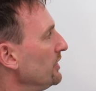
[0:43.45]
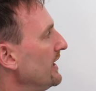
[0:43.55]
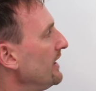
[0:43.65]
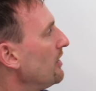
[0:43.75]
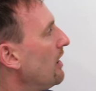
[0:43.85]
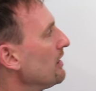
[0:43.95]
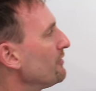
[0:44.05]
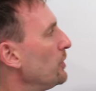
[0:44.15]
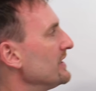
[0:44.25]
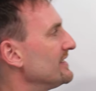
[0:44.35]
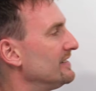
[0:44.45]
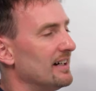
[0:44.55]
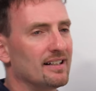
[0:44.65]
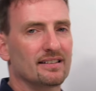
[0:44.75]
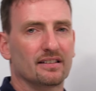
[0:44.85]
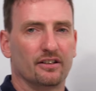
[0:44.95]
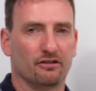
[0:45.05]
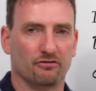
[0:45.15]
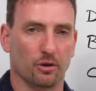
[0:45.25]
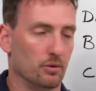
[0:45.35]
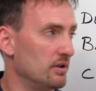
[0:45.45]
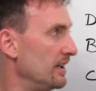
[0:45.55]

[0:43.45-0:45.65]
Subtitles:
get all of one's ducks in a row.